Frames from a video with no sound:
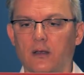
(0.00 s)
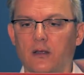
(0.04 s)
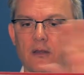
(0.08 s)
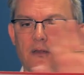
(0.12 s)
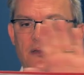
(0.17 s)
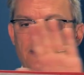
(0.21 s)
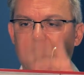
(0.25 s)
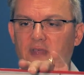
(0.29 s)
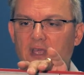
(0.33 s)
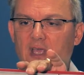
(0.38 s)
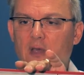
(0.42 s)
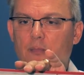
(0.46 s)

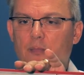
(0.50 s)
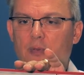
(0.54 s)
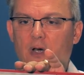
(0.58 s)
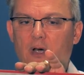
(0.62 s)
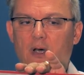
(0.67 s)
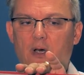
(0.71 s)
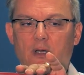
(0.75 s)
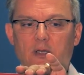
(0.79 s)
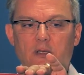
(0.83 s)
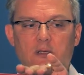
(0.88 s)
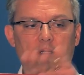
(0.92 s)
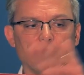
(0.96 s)
thicker
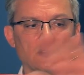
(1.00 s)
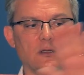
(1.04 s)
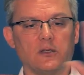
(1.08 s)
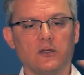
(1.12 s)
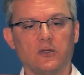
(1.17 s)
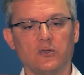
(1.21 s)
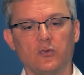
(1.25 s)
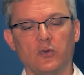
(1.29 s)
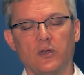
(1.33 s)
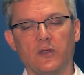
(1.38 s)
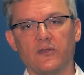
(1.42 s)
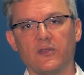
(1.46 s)
part
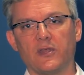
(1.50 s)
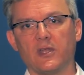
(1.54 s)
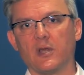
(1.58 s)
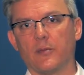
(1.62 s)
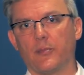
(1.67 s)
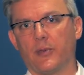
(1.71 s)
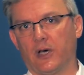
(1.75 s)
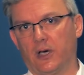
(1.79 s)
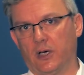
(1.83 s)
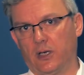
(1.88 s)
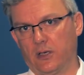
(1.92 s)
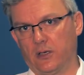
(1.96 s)
to a thinner
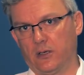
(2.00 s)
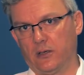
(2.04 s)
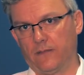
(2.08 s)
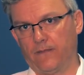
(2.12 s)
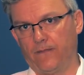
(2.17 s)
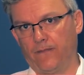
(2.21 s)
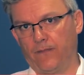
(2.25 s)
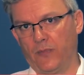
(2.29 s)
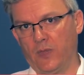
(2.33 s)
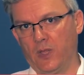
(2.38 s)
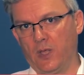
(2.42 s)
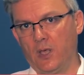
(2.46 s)
part.
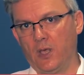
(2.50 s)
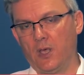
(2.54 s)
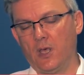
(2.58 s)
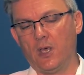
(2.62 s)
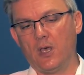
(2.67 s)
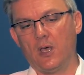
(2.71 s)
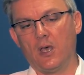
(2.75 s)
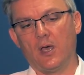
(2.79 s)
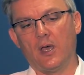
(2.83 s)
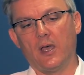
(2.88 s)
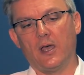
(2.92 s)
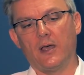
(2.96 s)

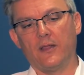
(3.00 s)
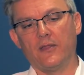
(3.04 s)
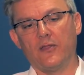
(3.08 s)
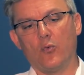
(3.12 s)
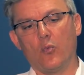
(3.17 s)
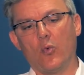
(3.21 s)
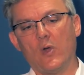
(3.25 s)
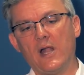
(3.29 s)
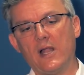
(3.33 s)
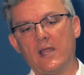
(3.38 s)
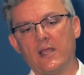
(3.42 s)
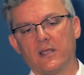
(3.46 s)
And the
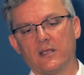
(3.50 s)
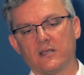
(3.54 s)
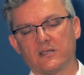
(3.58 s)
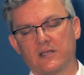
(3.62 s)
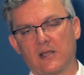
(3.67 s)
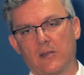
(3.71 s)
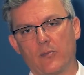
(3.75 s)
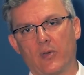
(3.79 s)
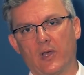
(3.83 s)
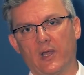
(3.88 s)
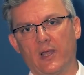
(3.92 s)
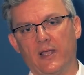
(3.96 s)
welding is
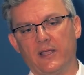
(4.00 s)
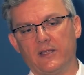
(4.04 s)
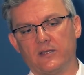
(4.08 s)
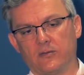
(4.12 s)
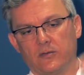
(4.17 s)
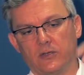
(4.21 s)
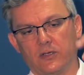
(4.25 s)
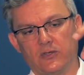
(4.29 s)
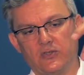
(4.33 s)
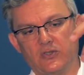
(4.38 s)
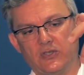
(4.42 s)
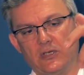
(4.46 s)
done by laser.
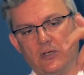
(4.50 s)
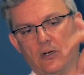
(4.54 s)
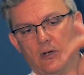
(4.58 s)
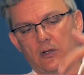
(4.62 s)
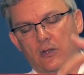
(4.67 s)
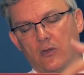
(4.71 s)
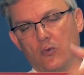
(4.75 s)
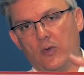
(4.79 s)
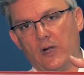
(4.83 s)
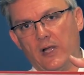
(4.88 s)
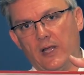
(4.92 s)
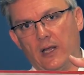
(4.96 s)
You see all
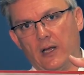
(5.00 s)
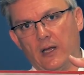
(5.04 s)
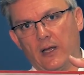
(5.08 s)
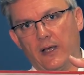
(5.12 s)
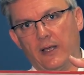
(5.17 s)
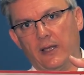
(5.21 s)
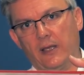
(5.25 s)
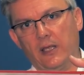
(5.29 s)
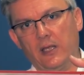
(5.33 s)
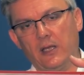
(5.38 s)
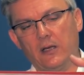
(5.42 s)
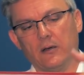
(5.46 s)
the welding
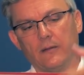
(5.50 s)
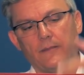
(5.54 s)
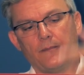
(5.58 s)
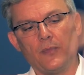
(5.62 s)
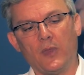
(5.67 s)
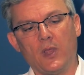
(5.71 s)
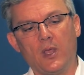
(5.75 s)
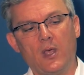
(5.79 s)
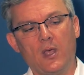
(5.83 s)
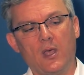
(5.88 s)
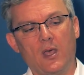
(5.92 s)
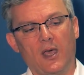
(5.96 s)
line here.
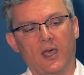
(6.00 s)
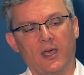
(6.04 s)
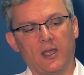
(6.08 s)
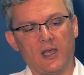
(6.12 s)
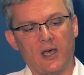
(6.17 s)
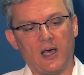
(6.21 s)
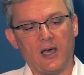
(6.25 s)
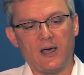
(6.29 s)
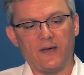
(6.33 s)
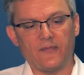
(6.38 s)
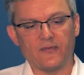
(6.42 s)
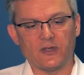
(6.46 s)
And
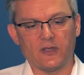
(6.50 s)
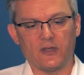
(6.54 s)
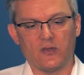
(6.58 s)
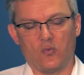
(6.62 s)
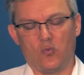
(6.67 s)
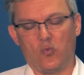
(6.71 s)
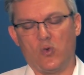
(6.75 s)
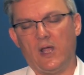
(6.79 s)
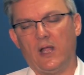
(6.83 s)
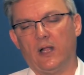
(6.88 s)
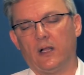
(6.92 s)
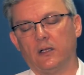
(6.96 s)
after the
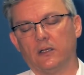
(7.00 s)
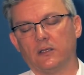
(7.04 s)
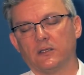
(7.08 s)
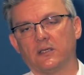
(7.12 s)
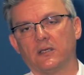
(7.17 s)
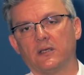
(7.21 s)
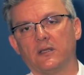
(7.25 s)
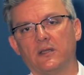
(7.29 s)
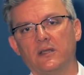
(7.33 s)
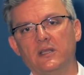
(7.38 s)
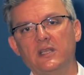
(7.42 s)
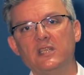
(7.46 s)
weld,
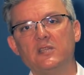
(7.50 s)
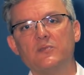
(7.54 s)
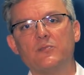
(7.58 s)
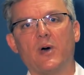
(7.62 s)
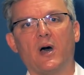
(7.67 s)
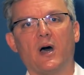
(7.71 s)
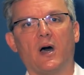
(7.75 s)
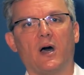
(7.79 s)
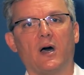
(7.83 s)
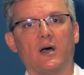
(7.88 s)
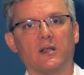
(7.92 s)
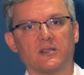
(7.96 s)
these
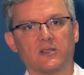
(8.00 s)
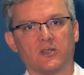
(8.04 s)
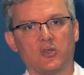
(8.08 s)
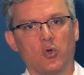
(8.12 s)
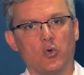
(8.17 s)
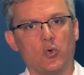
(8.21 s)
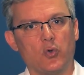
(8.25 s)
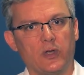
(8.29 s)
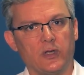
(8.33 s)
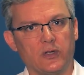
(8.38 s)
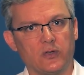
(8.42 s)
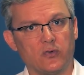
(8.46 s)
parts
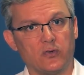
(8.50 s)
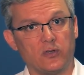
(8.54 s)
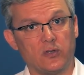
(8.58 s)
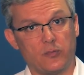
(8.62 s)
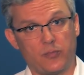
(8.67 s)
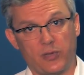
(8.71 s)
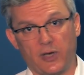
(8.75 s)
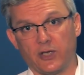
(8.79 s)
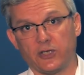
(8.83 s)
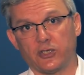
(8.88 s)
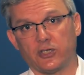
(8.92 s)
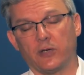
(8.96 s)
go into the
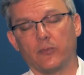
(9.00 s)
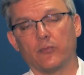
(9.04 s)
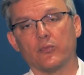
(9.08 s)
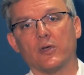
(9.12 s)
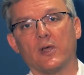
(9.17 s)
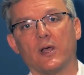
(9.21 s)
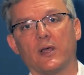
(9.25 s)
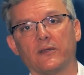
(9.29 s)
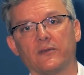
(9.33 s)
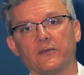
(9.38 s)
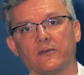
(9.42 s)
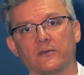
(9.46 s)
punching
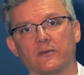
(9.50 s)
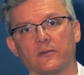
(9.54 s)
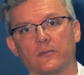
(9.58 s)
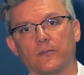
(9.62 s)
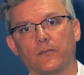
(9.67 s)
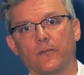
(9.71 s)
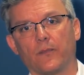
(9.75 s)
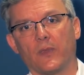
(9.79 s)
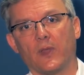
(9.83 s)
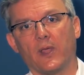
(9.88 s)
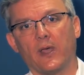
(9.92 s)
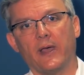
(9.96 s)
press
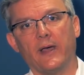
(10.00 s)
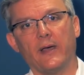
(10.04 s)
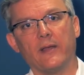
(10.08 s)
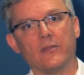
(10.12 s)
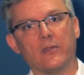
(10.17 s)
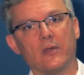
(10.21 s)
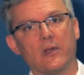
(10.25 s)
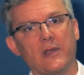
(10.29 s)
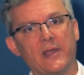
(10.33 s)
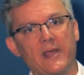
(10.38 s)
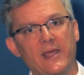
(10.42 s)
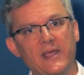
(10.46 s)
and
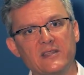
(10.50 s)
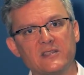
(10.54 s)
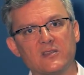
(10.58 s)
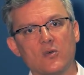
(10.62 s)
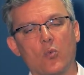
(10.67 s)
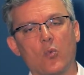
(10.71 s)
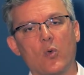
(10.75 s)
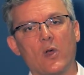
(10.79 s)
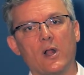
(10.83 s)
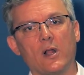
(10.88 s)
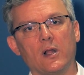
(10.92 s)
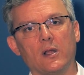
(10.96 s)
the laser
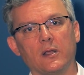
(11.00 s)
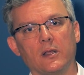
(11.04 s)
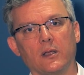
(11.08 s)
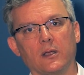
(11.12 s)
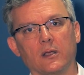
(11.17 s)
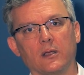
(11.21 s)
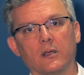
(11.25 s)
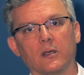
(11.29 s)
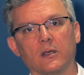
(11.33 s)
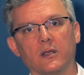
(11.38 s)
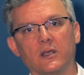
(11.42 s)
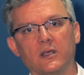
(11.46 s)

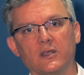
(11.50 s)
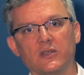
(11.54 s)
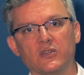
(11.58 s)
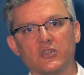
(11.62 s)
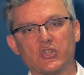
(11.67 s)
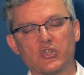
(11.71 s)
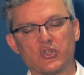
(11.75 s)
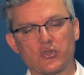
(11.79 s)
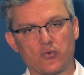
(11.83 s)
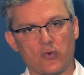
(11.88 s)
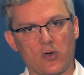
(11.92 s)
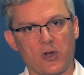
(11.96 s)
welding is
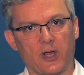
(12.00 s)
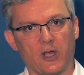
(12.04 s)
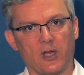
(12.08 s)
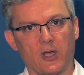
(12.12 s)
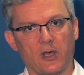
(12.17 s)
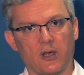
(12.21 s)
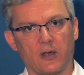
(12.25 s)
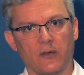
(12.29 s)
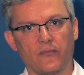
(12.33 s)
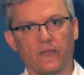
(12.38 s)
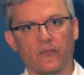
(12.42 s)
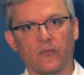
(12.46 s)
strong
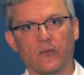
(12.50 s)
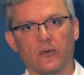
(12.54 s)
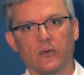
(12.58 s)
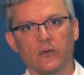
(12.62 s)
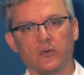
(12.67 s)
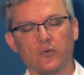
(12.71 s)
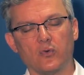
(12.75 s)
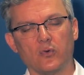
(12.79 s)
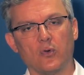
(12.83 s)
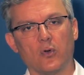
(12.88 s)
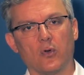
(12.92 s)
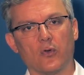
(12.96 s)
enough
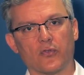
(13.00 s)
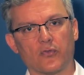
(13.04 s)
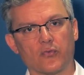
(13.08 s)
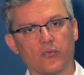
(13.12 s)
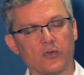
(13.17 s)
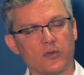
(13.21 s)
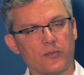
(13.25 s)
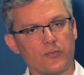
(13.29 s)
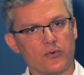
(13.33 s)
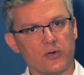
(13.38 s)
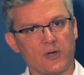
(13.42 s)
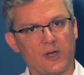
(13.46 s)
to go through
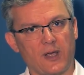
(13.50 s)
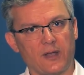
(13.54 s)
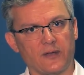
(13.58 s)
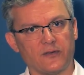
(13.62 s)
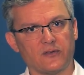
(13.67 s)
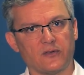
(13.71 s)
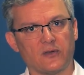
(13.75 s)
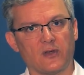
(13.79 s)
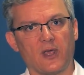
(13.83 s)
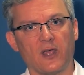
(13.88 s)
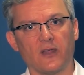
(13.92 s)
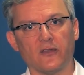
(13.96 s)
the
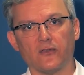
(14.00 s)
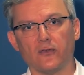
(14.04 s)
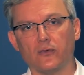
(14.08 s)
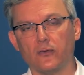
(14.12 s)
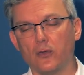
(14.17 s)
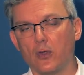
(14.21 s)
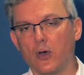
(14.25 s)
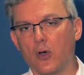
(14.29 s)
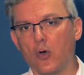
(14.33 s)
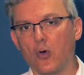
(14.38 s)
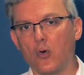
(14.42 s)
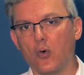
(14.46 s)
press, has
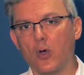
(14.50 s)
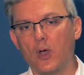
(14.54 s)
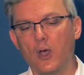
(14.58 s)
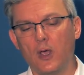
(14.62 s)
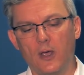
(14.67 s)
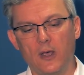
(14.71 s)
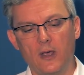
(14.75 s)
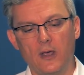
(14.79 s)
no